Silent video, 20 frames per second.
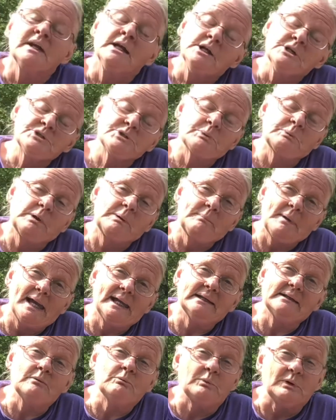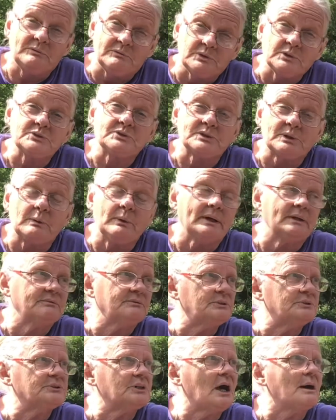So we made it, and we've used it quite a
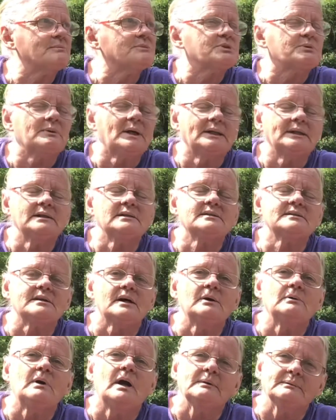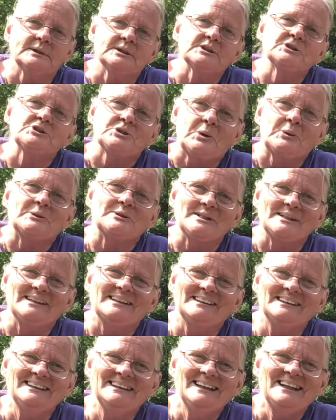few times already, so I'm going to show it to you.
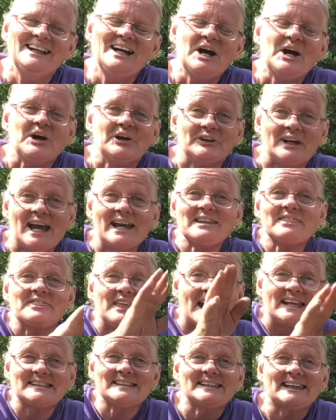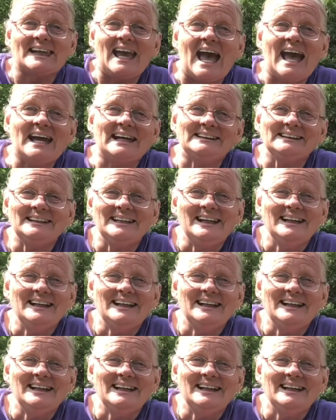Okay, thanks again.